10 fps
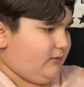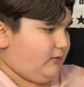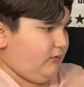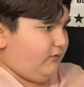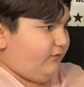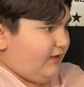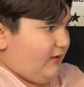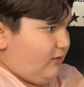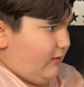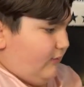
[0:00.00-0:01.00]
2 of
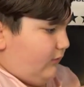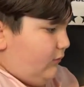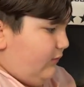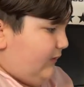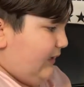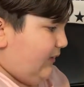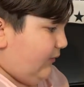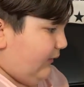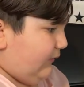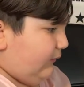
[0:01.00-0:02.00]
these, I have 2 of
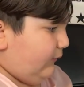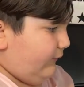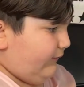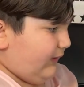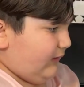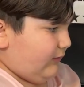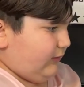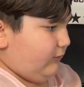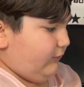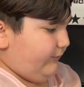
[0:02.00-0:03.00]
these, and 2 of these,
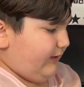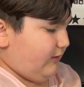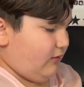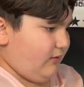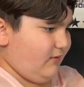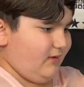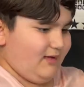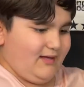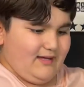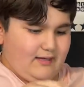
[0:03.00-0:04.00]
and 2 of these.
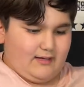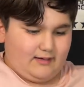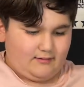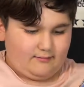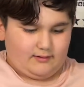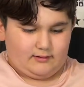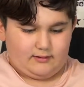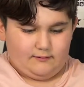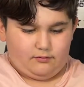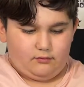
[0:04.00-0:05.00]
Oh my
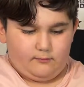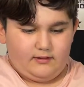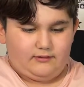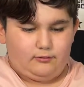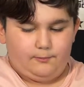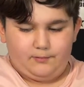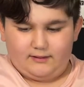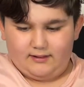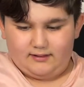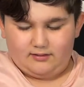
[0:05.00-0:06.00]
god, I have so many
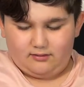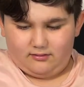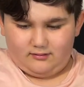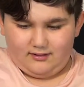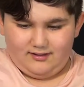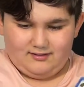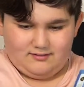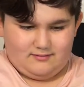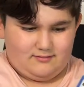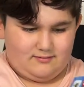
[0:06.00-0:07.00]
duplicates. Huh?
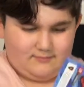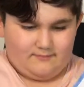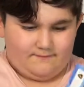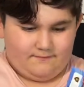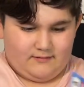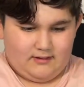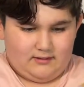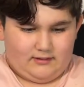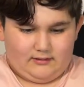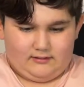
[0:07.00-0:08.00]

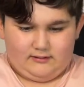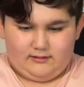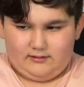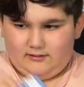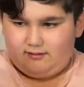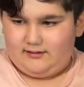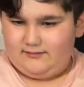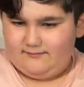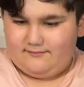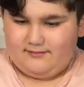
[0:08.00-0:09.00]
Like, literally.
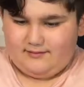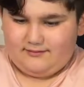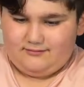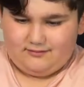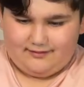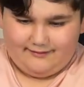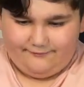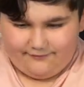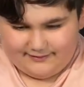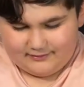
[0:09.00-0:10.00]
I just can't
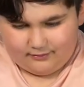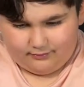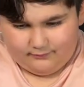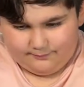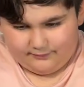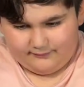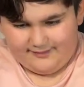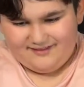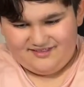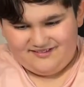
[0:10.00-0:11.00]
find the Supra.
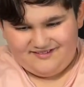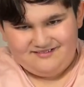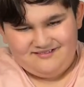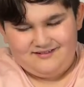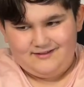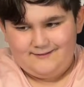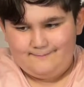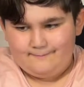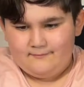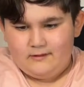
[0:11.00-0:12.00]
Why is it hard?
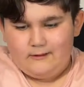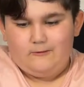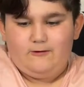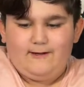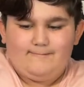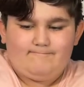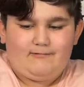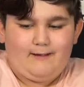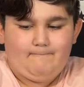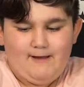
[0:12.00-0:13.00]
You know what?
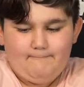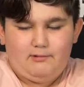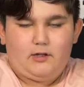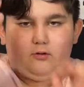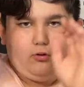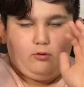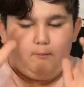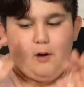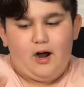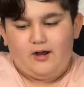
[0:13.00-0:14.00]
I might buy a whole
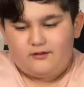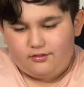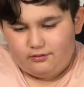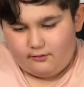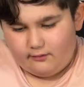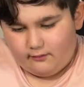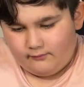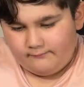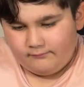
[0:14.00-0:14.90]
box, so